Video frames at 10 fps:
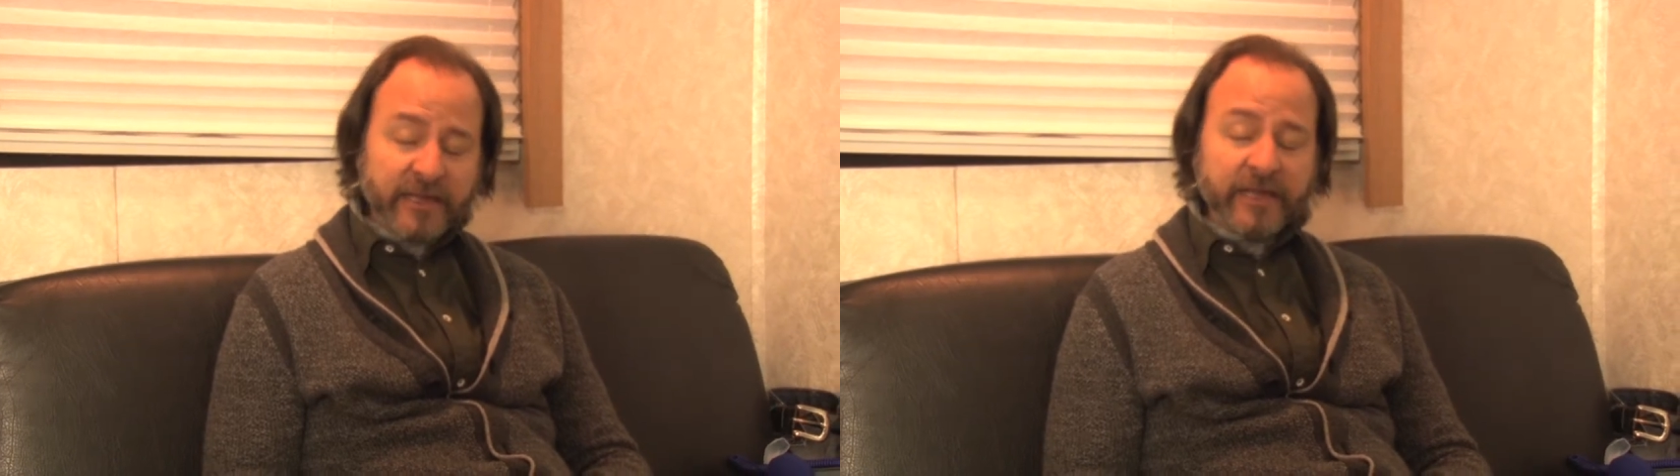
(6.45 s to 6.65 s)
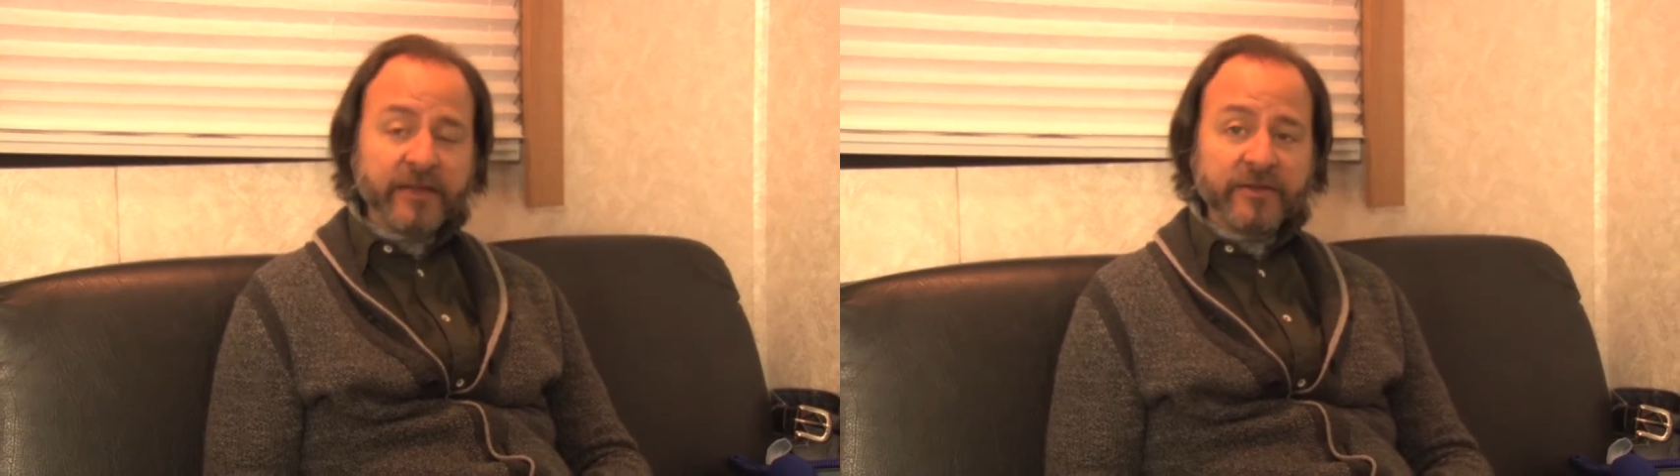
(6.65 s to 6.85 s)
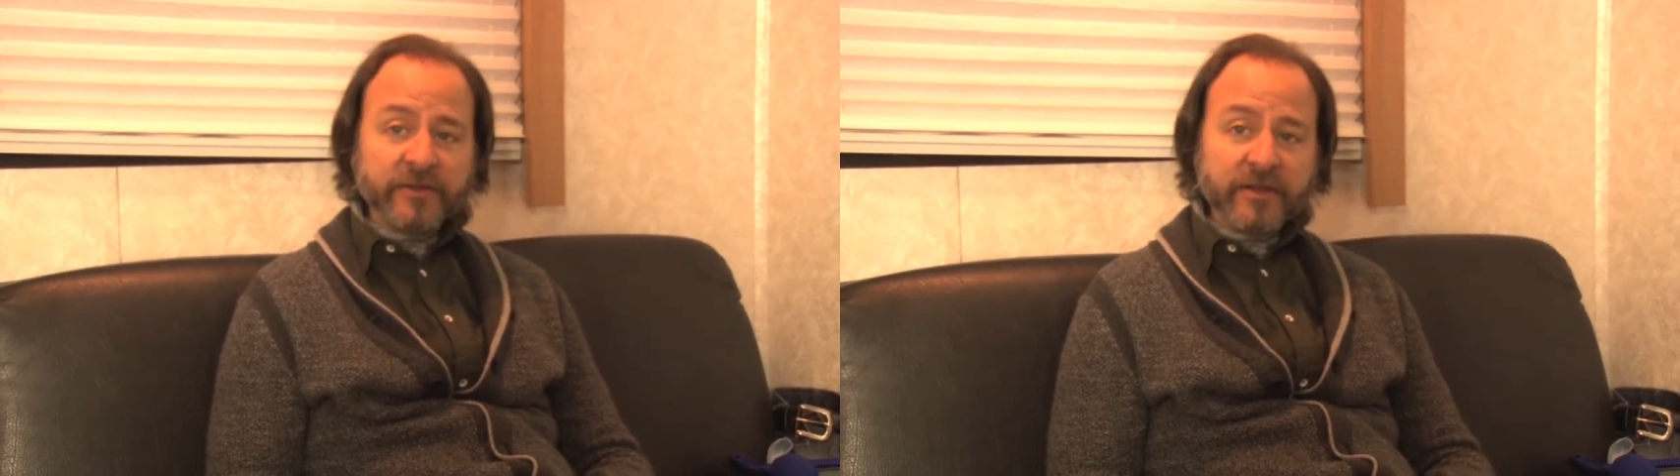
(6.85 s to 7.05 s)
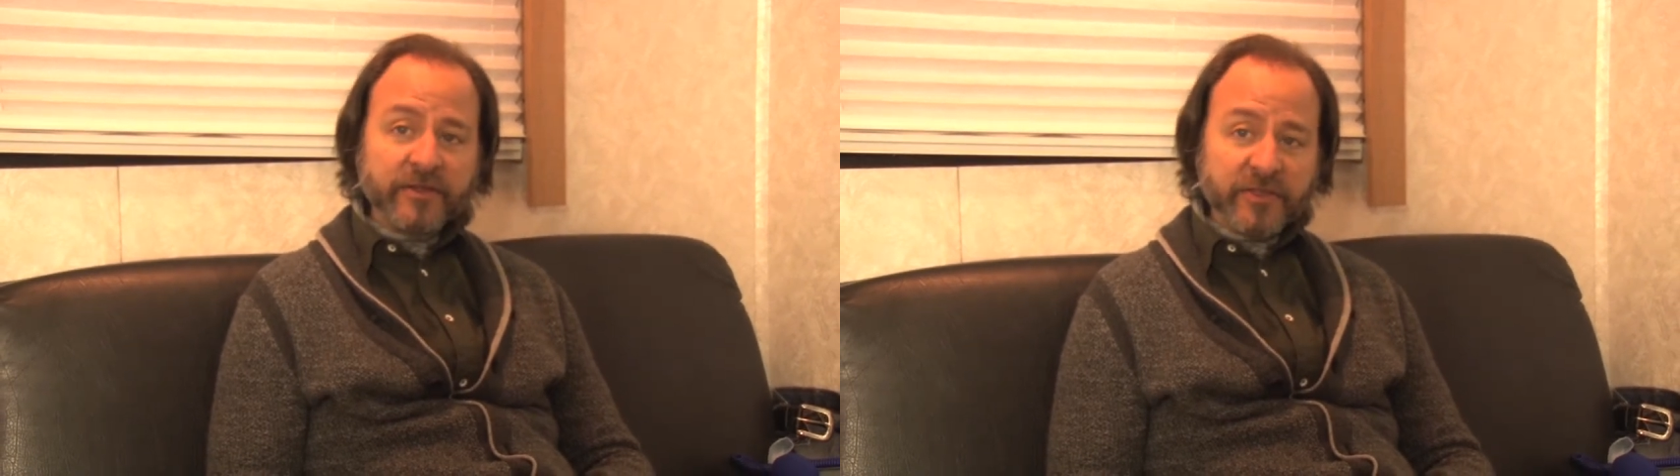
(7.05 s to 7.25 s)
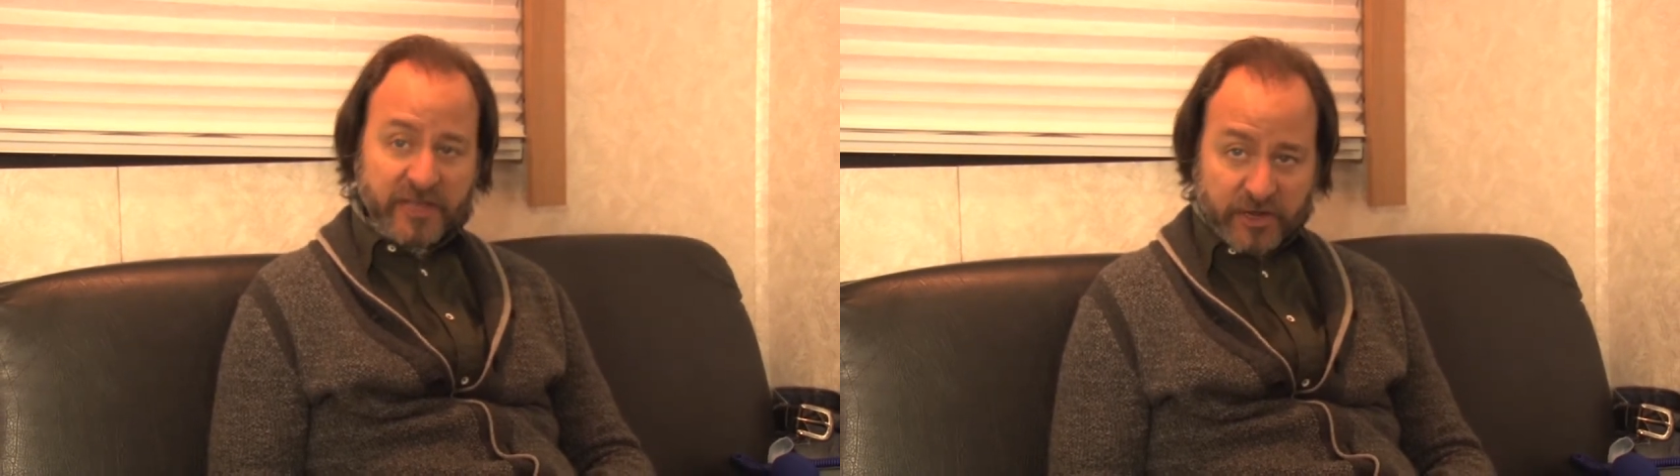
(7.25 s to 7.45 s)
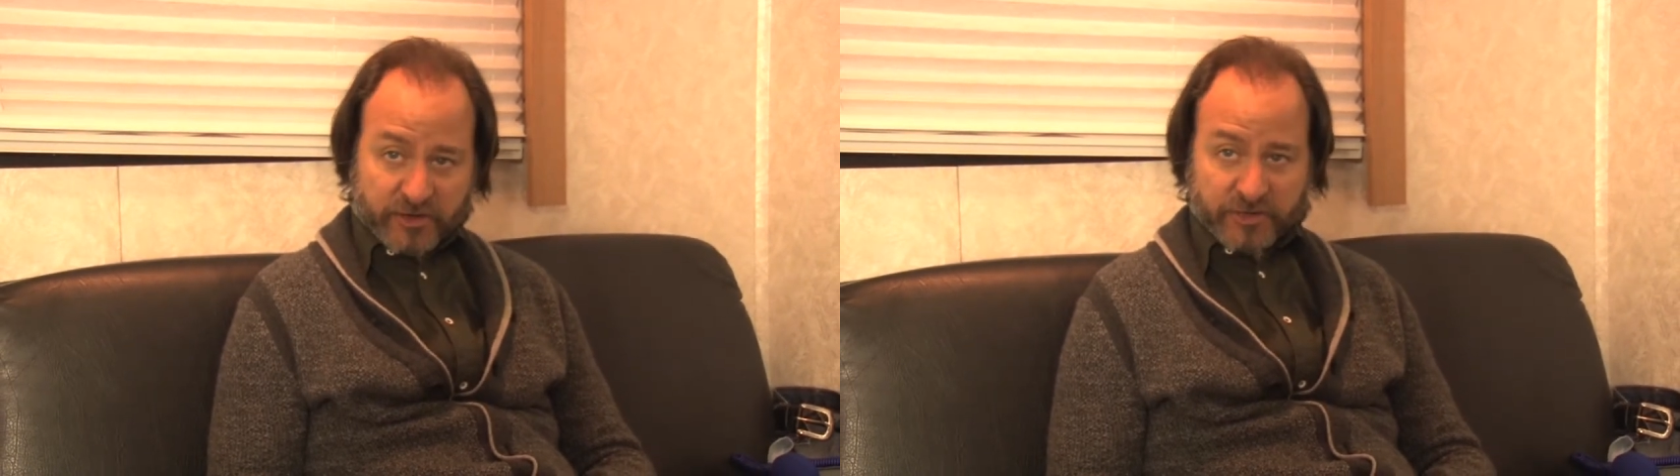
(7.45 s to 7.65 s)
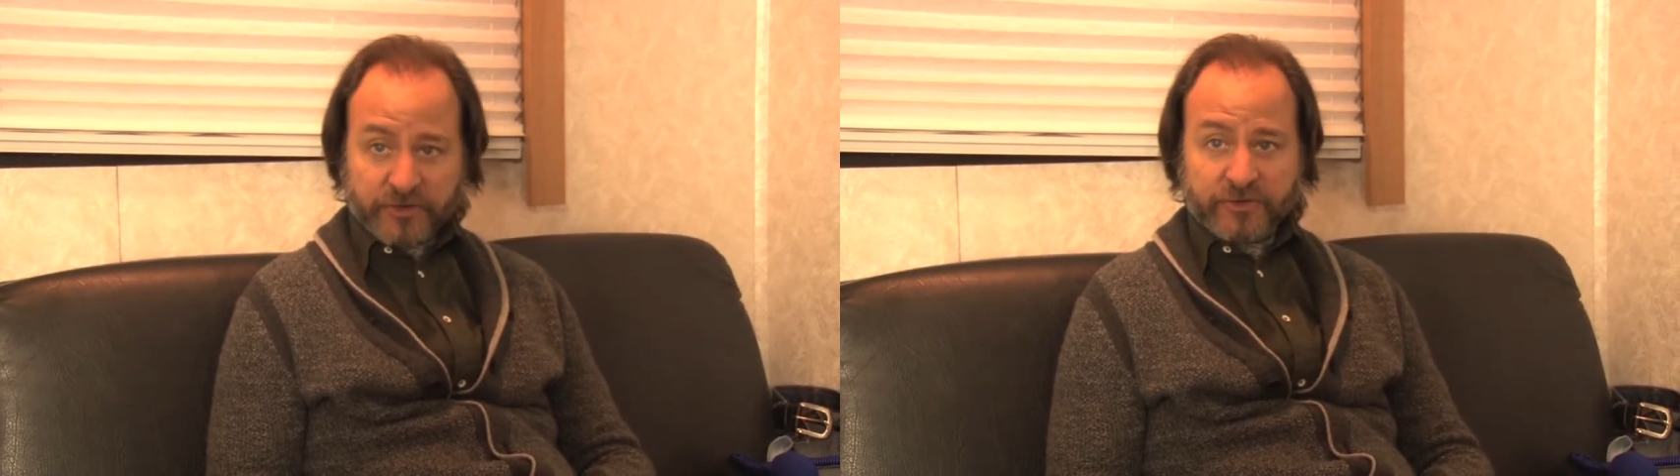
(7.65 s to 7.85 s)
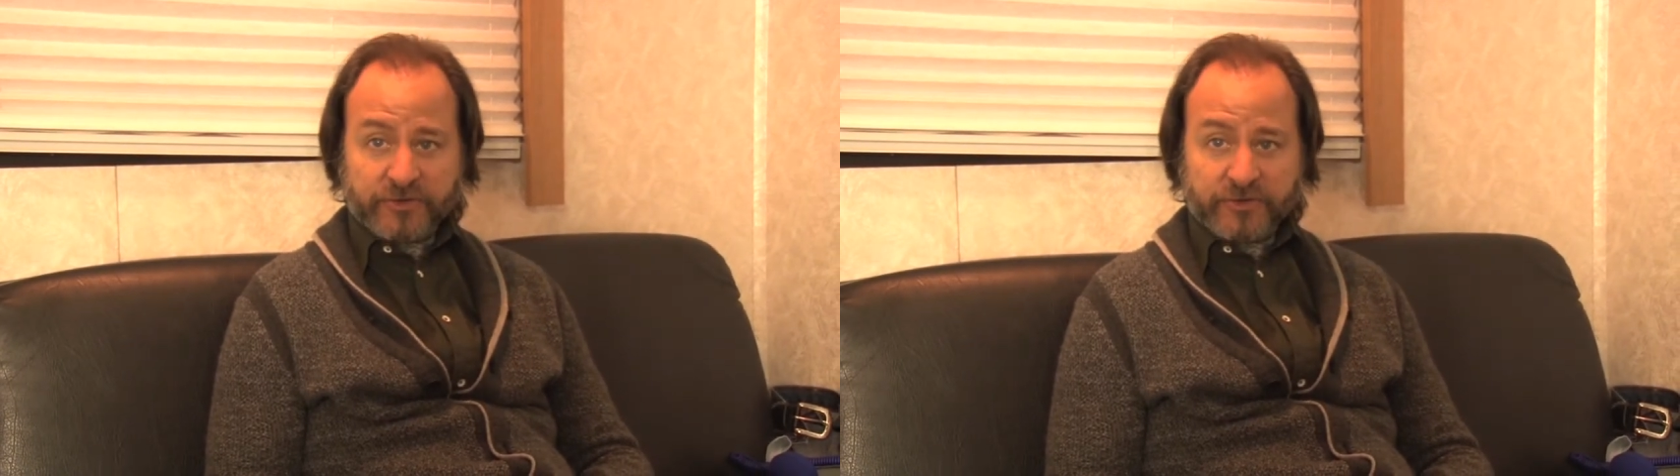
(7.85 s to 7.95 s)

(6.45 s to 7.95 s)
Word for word: in Theater